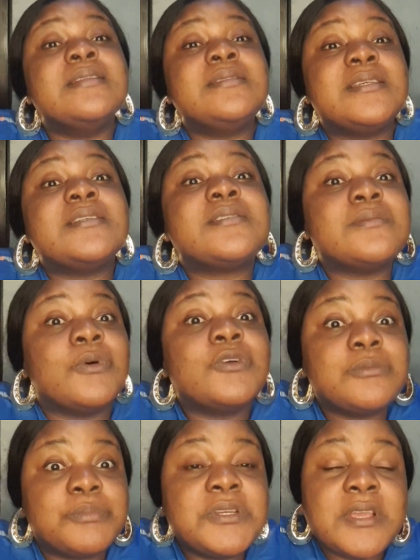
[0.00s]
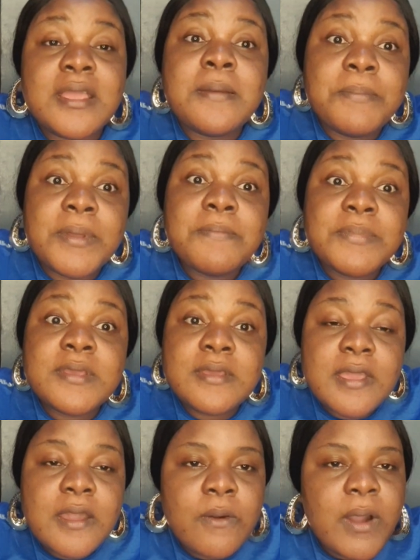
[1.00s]
this must be a baby
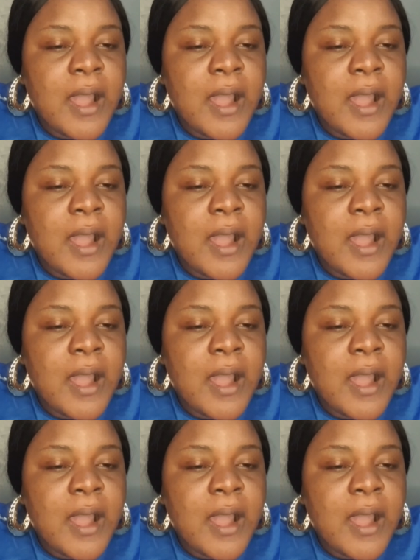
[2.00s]
girl.